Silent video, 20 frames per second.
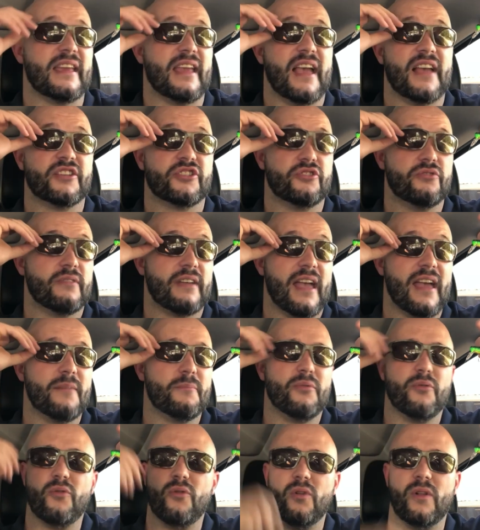Yes, you can
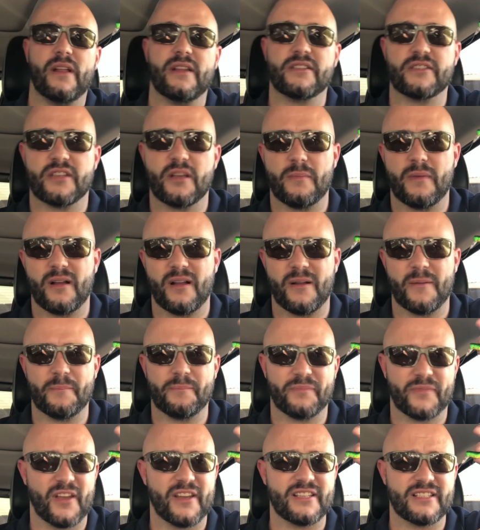pull in some
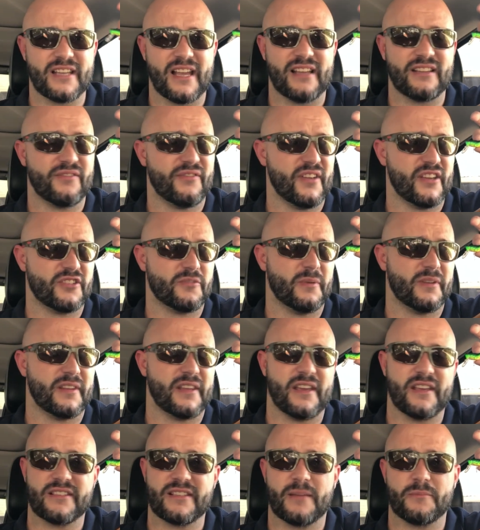nice sized fish with
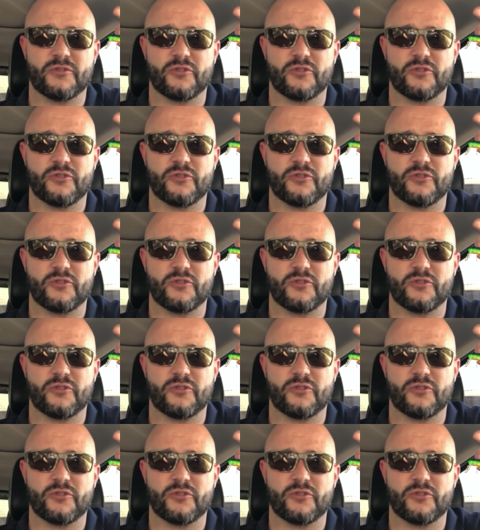this.